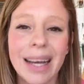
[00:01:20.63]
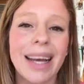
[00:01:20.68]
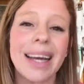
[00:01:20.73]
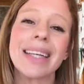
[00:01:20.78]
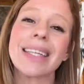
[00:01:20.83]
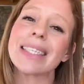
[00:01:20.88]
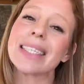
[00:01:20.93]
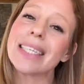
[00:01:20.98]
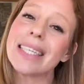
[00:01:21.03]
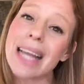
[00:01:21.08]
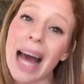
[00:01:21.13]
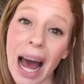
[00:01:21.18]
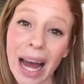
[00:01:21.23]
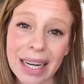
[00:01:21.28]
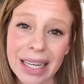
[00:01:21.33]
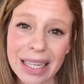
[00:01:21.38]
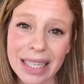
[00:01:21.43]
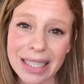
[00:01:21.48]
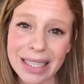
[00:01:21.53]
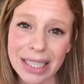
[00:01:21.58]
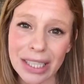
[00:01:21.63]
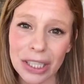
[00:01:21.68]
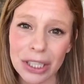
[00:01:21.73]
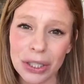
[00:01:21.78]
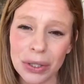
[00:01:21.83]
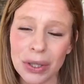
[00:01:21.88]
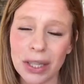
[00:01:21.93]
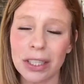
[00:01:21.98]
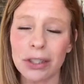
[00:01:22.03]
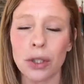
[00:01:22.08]
It is not easy to
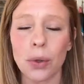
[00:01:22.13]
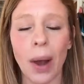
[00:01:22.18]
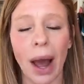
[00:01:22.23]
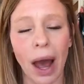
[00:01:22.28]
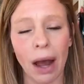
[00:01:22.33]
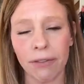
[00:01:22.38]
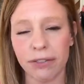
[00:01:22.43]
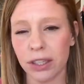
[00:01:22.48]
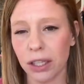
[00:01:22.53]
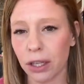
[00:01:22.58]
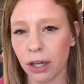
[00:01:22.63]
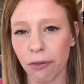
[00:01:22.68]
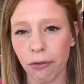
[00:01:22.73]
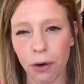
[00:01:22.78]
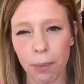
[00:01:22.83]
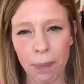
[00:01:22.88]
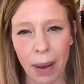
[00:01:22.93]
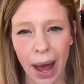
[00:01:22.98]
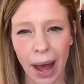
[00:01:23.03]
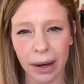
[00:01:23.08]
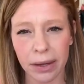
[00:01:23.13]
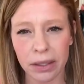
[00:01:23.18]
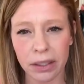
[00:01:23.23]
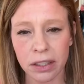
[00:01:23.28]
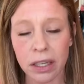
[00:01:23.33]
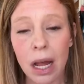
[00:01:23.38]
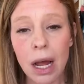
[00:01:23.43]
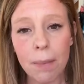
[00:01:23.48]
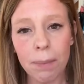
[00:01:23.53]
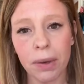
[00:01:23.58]
do this. You have to look for patterns,